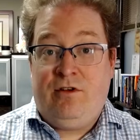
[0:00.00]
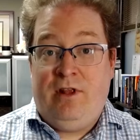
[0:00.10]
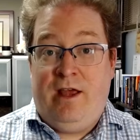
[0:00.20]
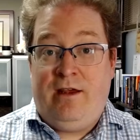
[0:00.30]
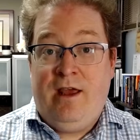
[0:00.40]

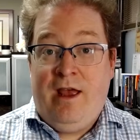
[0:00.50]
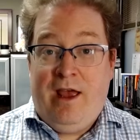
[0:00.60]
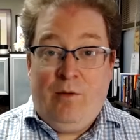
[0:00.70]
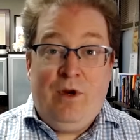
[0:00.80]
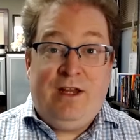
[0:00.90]
like,
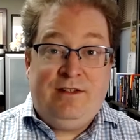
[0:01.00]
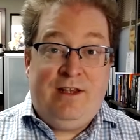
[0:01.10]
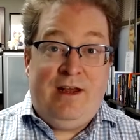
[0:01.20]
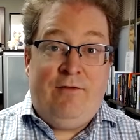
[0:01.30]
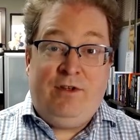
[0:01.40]
and we can
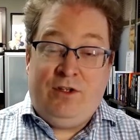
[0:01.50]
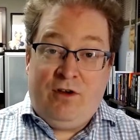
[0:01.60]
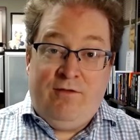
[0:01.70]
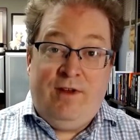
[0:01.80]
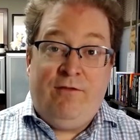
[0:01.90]
see if it's a
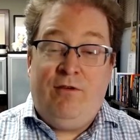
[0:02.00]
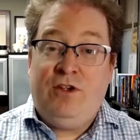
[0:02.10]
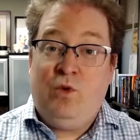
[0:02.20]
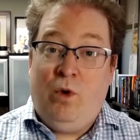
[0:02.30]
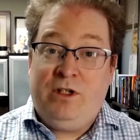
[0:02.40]
good fit for us
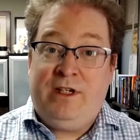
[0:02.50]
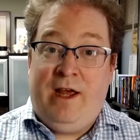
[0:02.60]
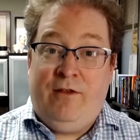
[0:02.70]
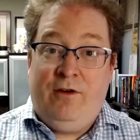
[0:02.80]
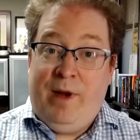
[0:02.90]
to work
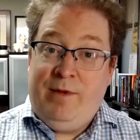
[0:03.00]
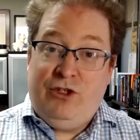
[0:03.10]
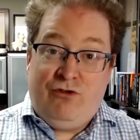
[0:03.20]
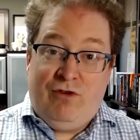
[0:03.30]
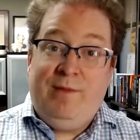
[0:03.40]
together to maybe
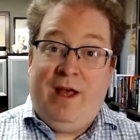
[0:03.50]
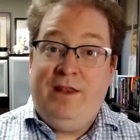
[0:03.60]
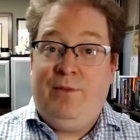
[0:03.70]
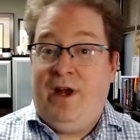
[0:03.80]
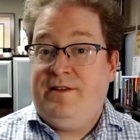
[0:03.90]
streamline the
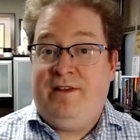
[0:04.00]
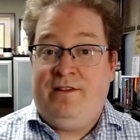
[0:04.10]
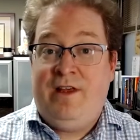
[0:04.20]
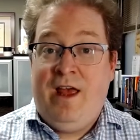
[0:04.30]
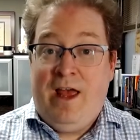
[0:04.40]

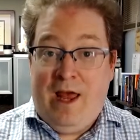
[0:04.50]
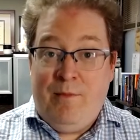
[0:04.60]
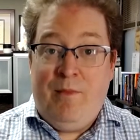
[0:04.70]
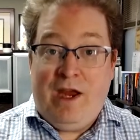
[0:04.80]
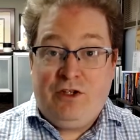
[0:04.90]
process
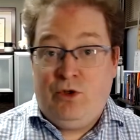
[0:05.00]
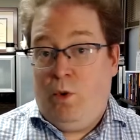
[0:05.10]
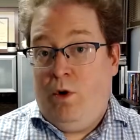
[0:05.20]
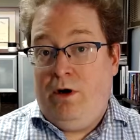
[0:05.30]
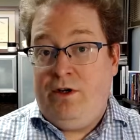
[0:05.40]
and make
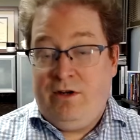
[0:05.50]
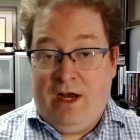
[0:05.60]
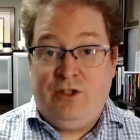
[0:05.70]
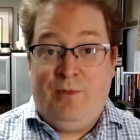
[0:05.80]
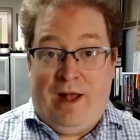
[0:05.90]
sure you
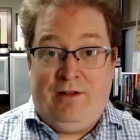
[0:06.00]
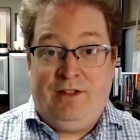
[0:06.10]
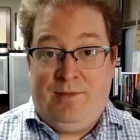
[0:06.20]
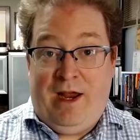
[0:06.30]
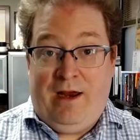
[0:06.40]
get your
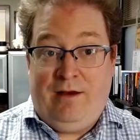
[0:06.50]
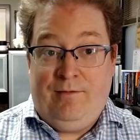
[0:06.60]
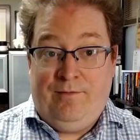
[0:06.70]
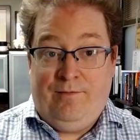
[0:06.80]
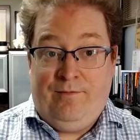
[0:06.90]
balances paid.
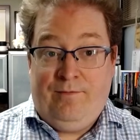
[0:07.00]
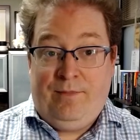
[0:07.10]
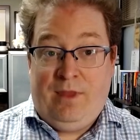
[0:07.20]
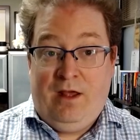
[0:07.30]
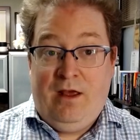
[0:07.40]

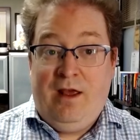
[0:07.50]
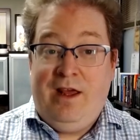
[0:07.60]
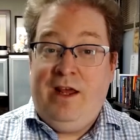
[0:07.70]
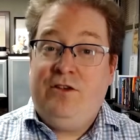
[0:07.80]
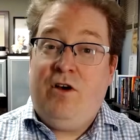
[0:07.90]

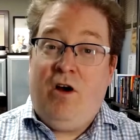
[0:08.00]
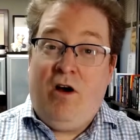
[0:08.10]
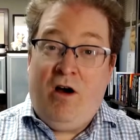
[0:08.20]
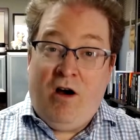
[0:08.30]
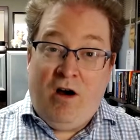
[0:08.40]
It's a
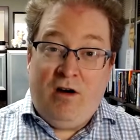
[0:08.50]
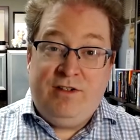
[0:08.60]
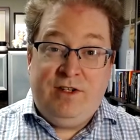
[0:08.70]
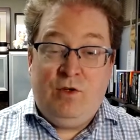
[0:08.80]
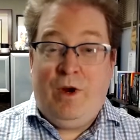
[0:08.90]
hard
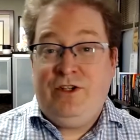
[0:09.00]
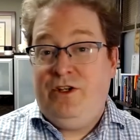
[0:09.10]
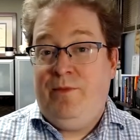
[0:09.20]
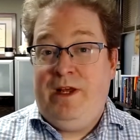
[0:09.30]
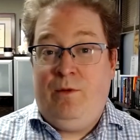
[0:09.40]
situation
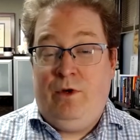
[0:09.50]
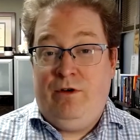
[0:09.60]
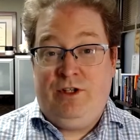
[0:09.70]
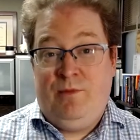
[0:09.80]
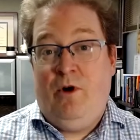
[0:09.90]
to be in when
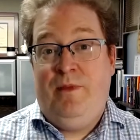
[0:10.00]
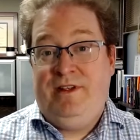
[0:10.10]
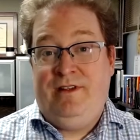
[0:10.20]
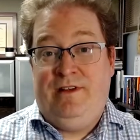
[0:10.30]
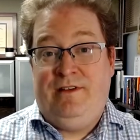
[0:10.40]
you're a small
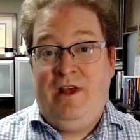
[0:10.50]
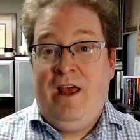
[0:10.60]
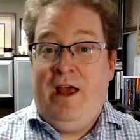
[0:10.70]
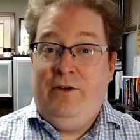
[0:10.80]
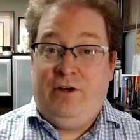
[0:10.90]
business
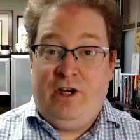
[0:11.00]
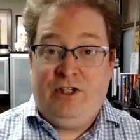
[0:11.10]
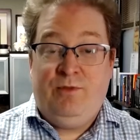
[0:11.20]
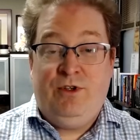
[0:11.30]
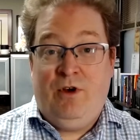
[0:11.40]
and your
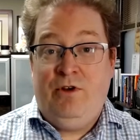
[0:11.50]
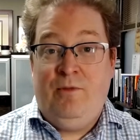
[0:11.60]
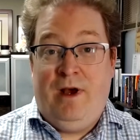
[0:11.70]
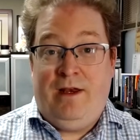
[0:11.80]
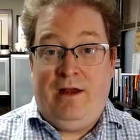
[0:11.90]
customers owe you
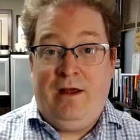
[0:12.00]
money,